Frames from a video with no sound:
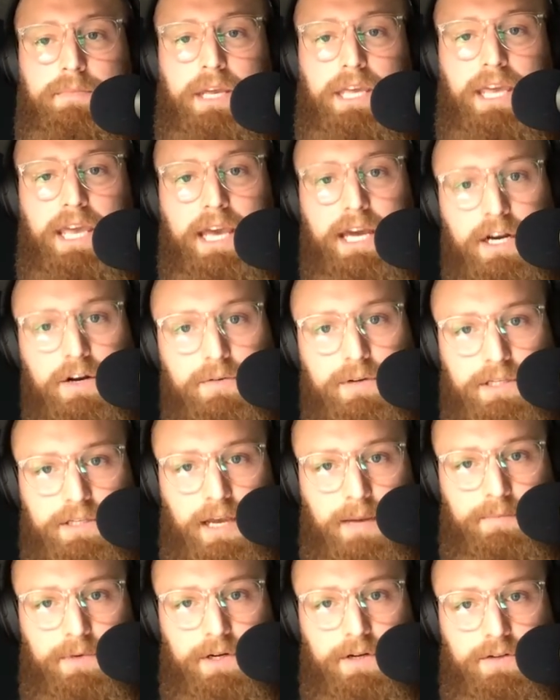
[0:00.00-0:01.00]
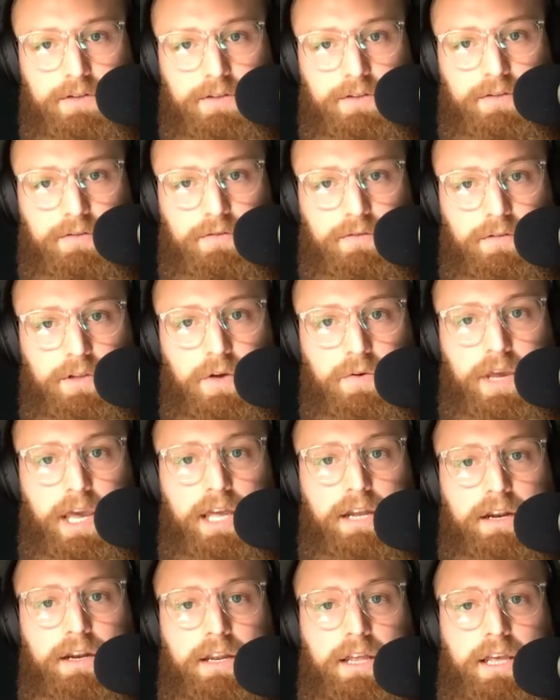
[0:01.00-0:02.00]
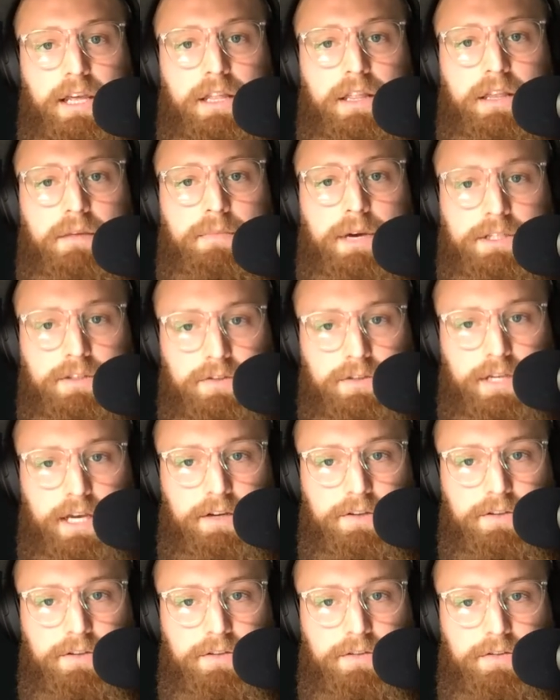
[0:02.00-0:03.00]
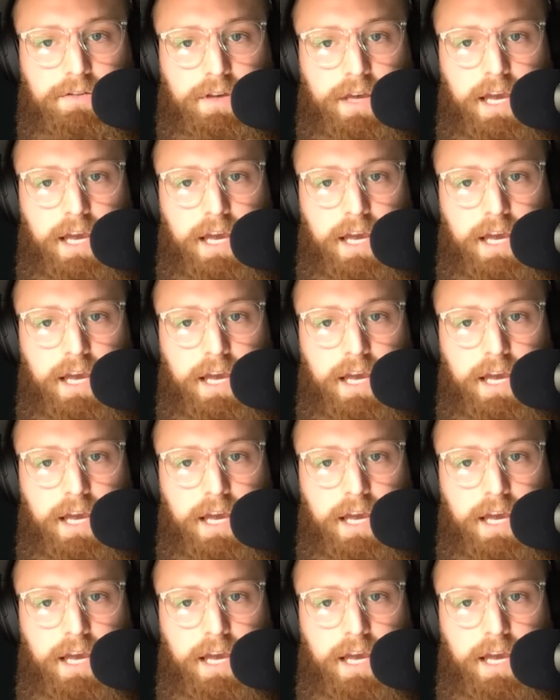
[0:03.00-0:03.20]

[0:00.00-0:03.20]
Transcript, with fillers: mechanoreceptors located in the muscle cells.